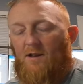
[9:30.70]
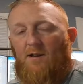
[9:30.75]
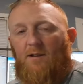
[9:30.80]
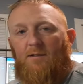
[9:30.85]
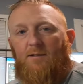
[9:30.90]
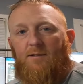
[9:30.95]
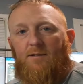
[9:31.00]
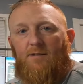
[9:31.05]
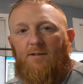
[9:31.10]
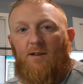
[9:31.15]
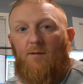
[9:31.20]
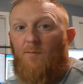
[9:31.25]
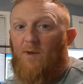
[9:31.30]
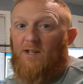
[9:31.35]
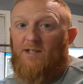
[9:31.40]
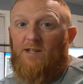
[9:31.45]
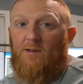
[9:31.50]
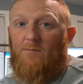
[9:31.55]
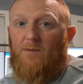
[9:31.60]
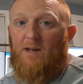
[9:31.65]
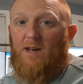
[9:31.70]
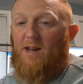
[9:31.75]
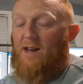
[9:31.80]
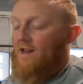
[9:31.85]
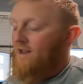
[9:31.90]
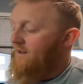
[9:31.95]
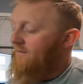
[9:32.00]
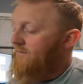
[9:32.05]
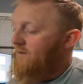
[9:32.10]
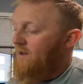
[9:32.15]
uh, a mess up that I
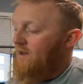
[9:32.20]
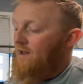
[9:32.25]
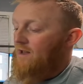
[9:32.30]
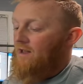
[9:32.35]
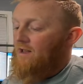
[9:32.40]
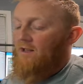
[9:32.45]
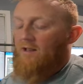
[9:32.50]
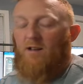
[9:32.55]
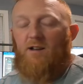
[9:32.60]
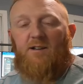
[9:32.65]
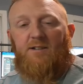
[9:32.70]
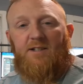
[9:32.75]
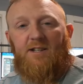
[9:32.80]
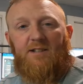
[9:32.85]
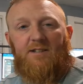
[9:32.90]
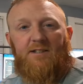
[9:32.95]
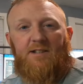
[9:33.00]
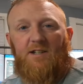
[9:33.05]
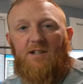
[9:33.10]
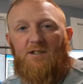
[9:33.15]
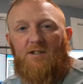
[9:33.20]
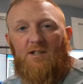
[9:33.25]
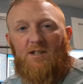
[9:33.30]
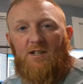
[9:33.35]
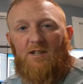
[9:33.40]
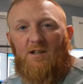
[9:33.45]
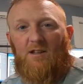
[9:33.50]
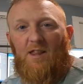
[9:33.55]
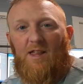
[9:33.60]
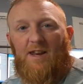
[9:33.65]
have. just just
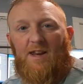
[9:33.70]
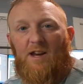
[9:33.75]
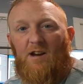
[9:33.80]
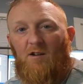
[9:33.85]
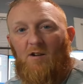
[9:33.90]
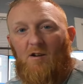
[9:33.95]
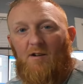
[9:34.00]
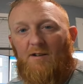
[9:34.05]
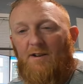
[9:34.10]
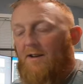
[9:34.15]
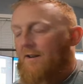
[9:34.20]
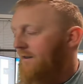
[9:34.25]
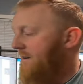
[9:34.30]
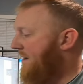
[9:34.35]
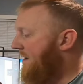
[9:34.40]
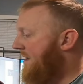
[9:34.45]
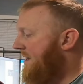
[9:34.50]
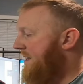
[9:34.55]
glad I caught it.